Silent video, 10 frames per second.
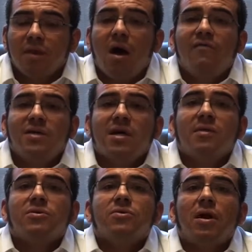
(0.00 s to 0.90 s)

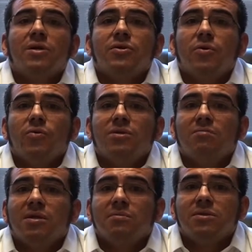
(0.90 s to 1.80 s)
oftentimes there's also
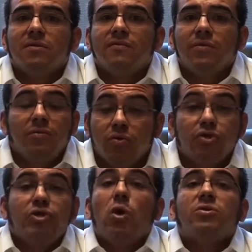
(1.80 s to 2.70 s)
symptoms
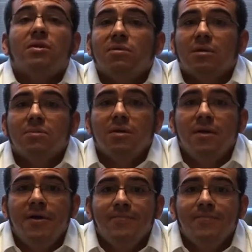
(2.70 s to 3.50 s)
there's no symptoms.